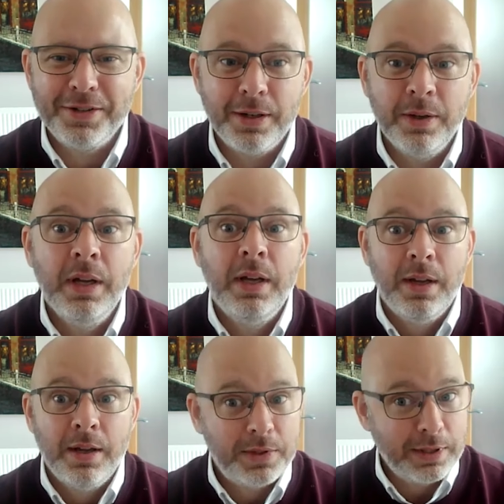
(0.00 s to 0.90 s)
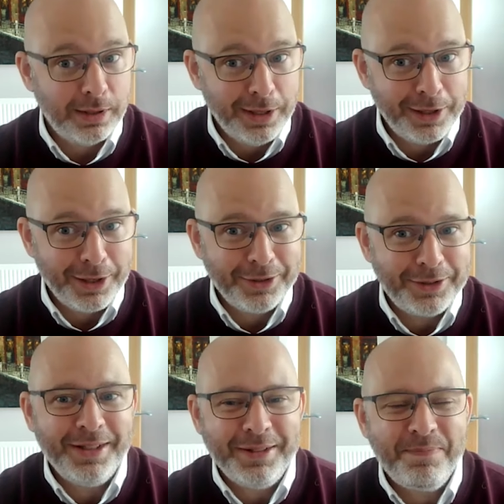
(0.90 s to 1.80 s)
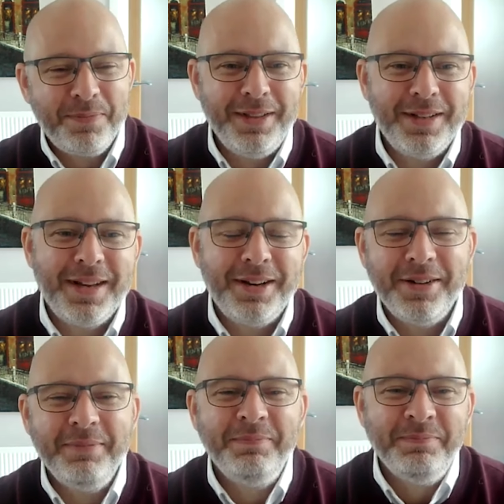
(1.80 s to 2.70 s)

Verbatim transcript: So I'm still learning a lot in in this area.